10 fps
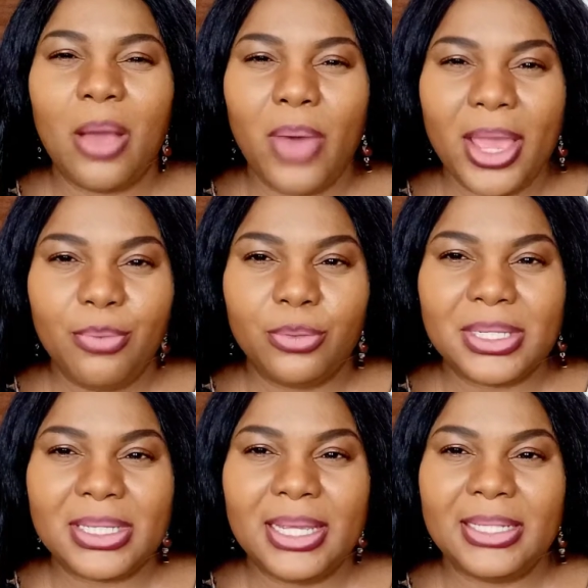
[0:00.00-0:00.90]
Akwa Ibom
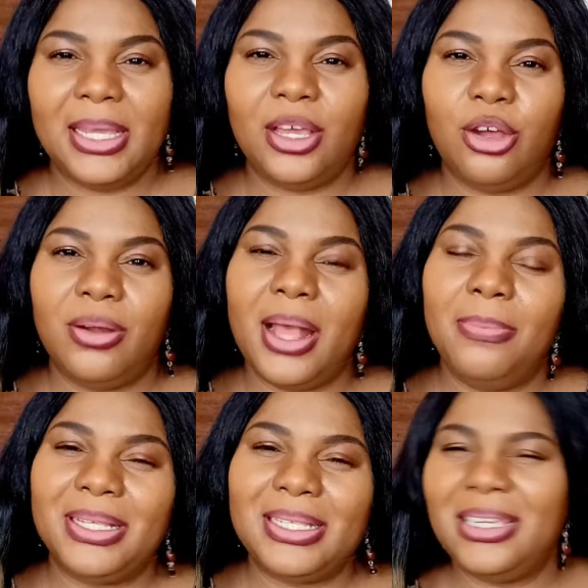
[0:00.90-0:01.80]
State, Ikot
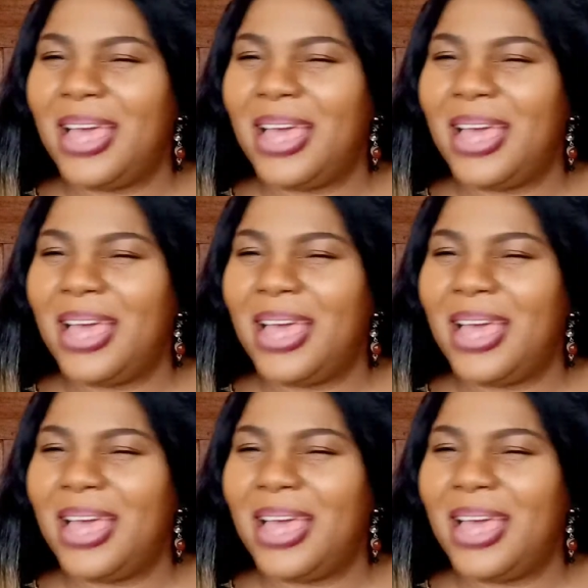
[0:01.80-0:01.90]
Abasi.